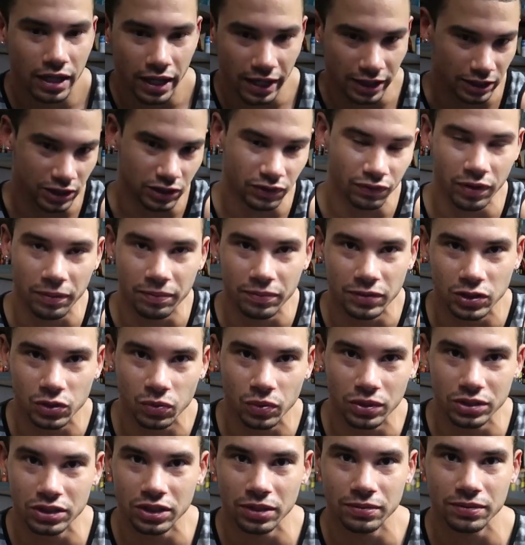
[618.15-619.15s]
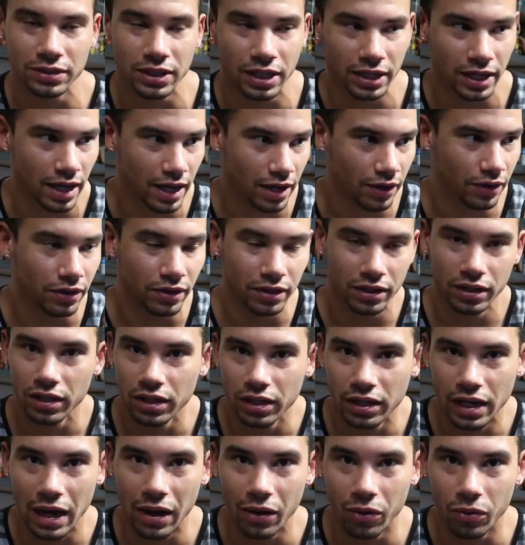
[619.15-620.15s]
I just flipped the switch upside
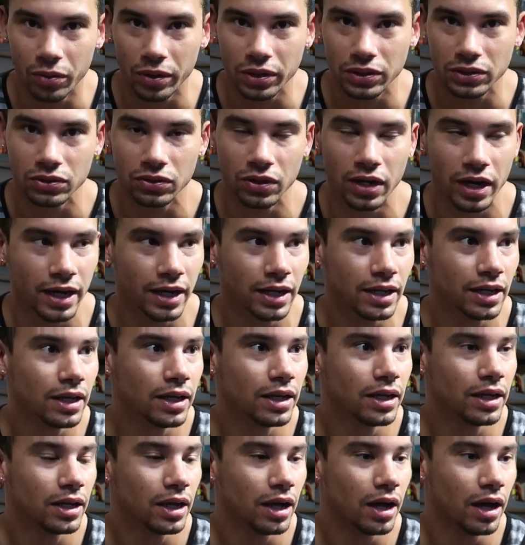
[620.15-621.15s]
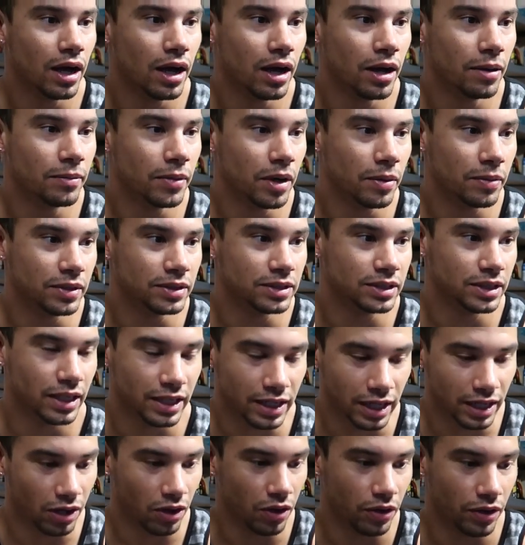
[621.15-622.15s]
down. Now it works right. I'm gonna
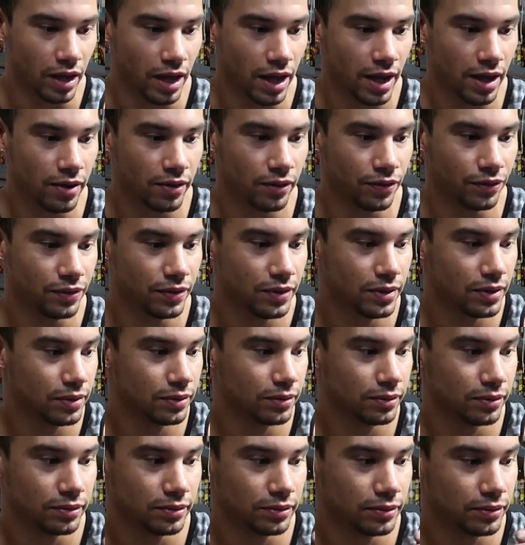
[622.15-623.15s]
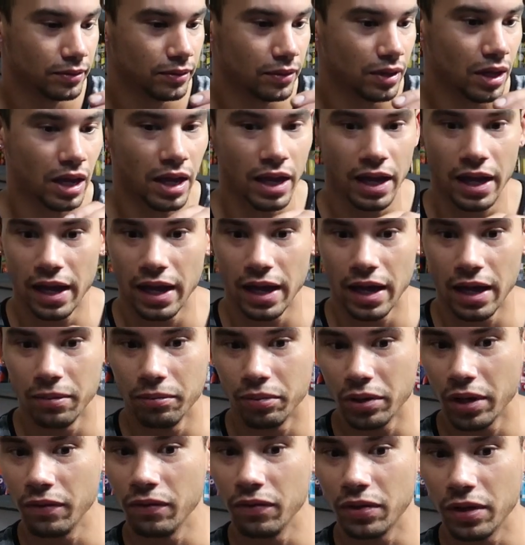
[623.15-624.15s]
sink it all down
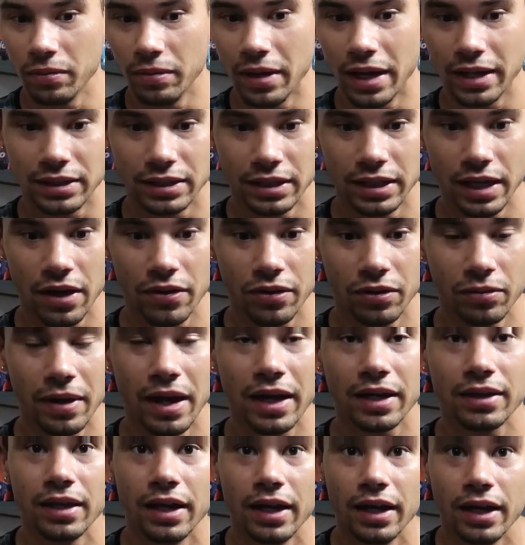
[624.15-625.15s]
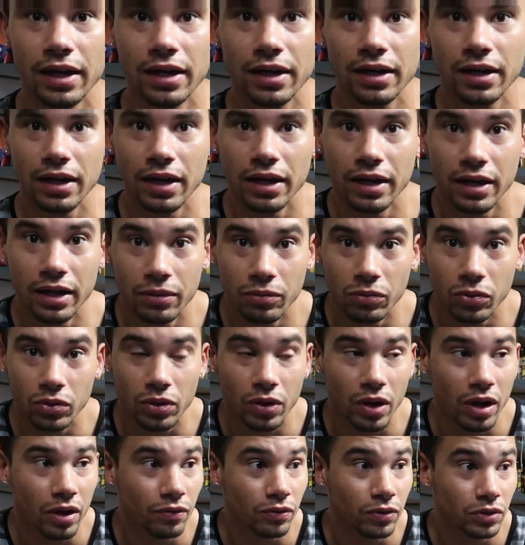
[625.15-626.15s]
and put everything back together back there, and then we'll
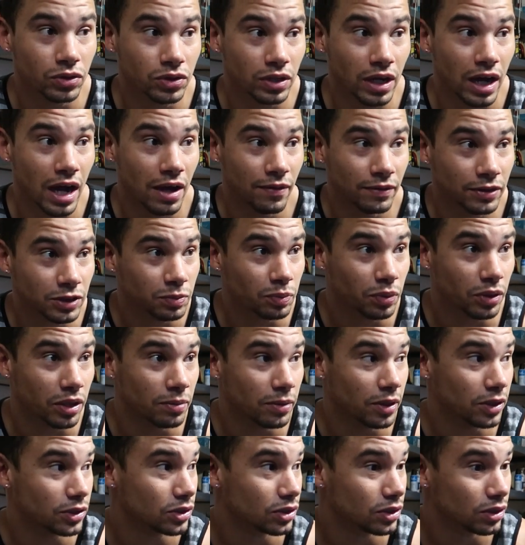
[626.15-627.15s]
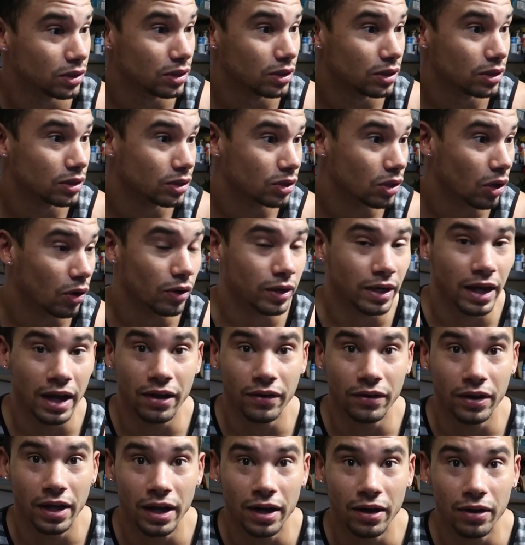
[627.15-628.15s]
go out for a drive. It's pretty much dark
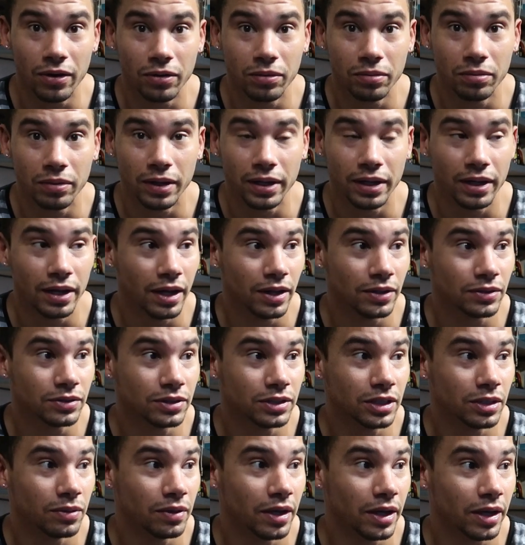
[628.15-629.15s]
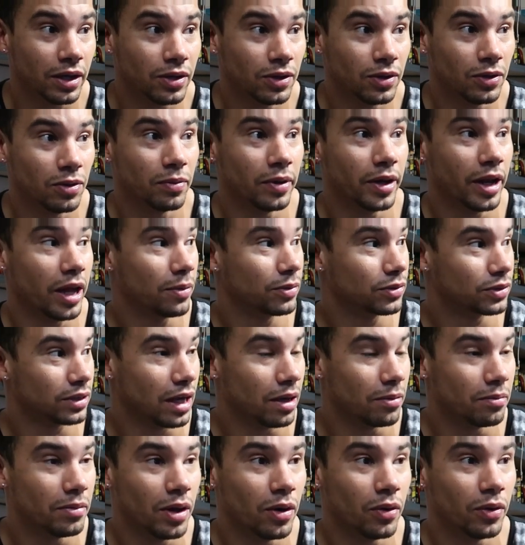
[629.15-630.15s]
out now, but I'll see what I can do. My neighbor's
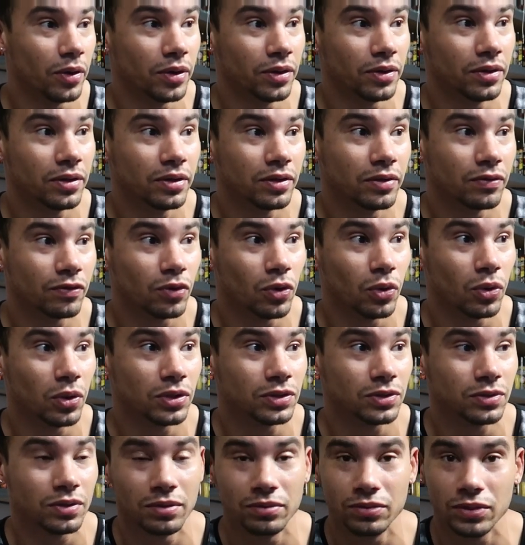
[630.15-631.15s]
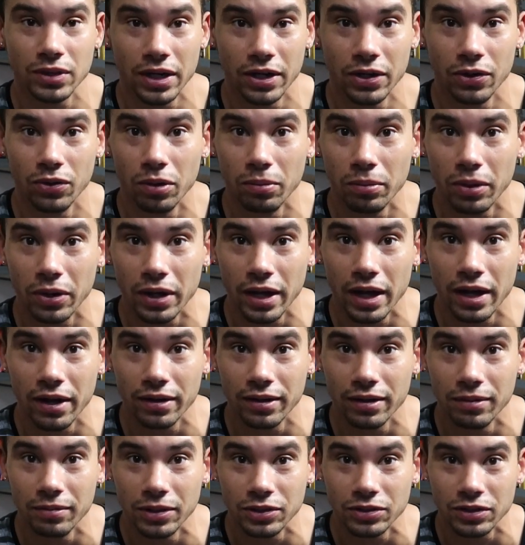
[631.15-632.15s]
out mowing, of course, when I'm trying to do a
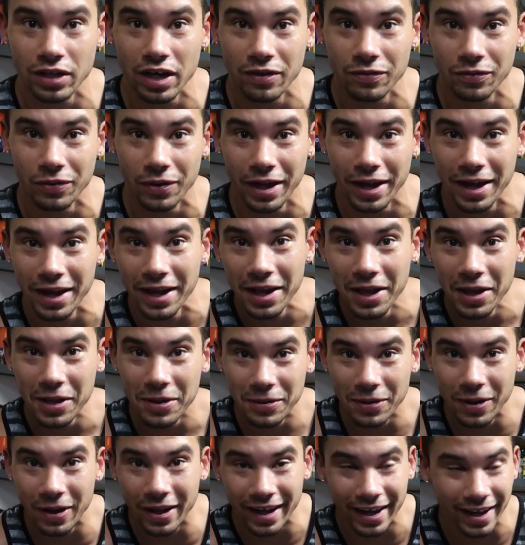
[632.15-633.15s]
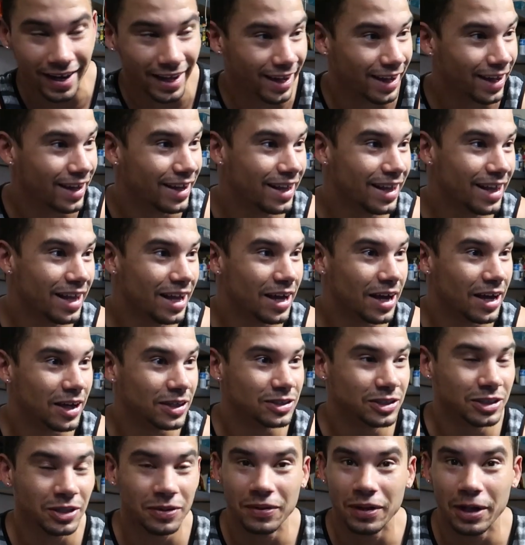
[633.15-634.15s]
burnout in my driveway, but
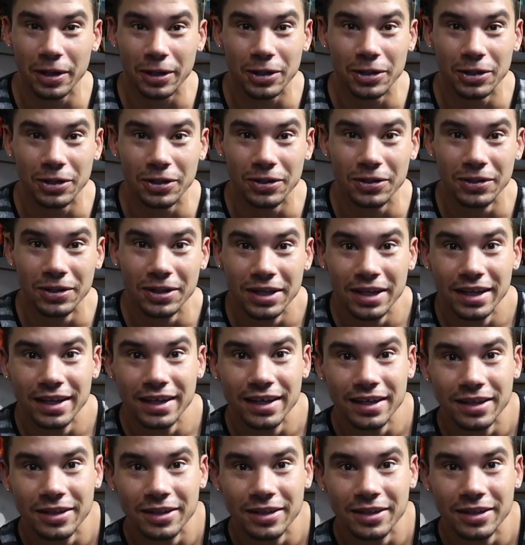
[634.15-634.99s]
I'll see what I can do.